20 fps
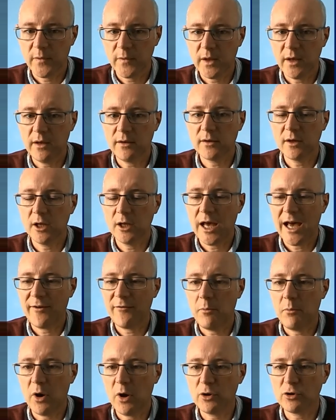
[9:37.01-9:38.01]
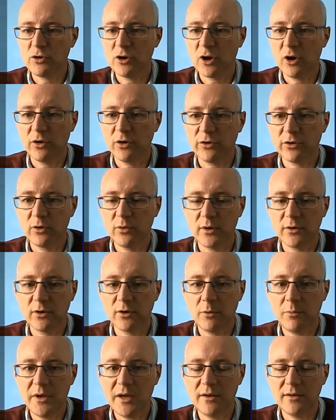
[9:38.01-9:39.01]
it's going to have a moderate consequence
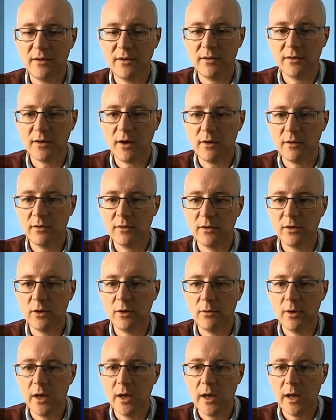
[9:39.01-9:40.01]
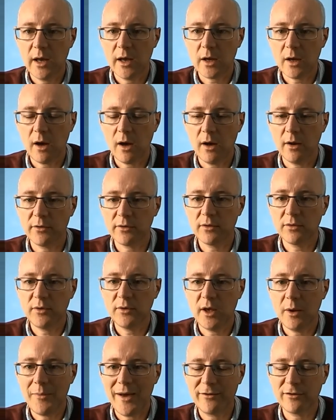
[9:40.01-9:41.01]
on me, because it's going to cut the
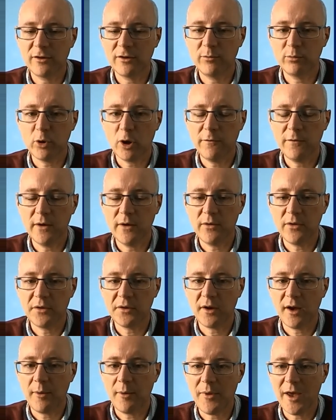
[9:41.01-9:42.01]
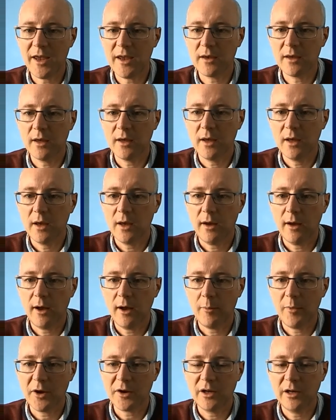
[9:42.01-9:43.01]
amount of profit that I make. I'm
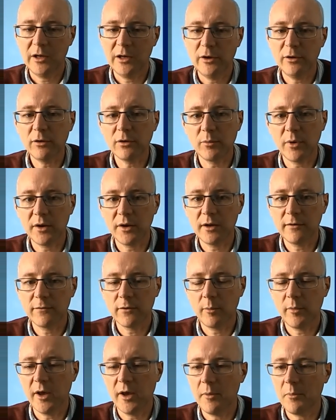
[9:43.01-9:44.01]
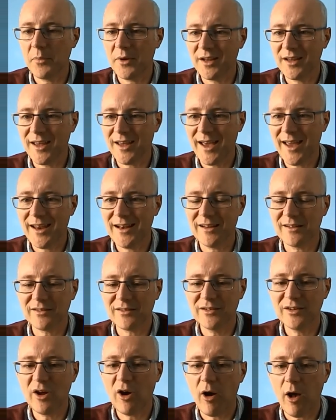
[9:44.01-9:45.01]
going to lose money from it, but again, it's
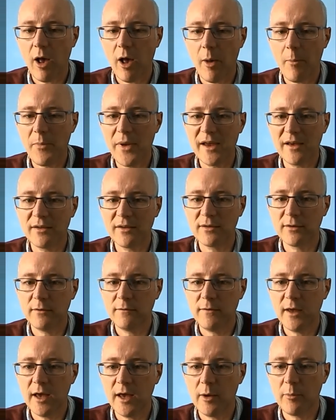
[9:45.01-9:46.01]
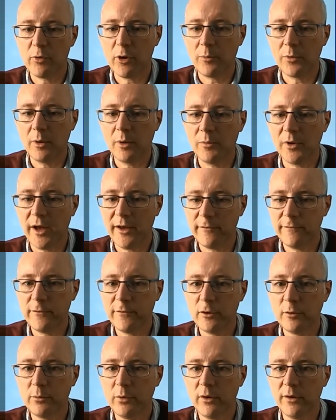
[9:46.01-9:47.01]
not a big severe problem like the
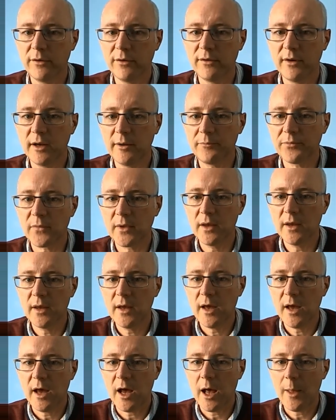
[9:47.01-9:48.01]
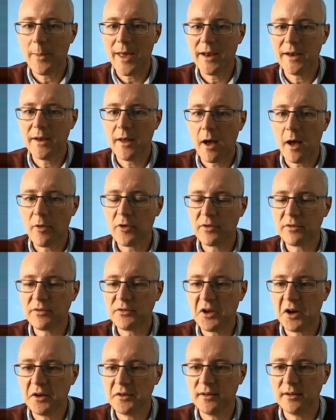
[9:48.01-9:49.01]
food poisoning. And then others
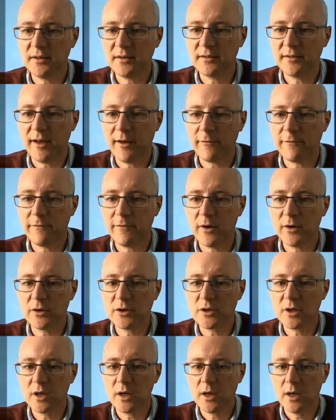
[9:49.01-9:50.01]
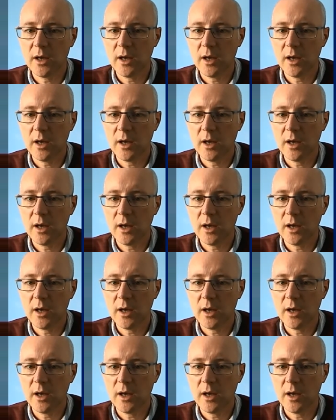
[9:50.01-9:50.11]
starting to sell fudge,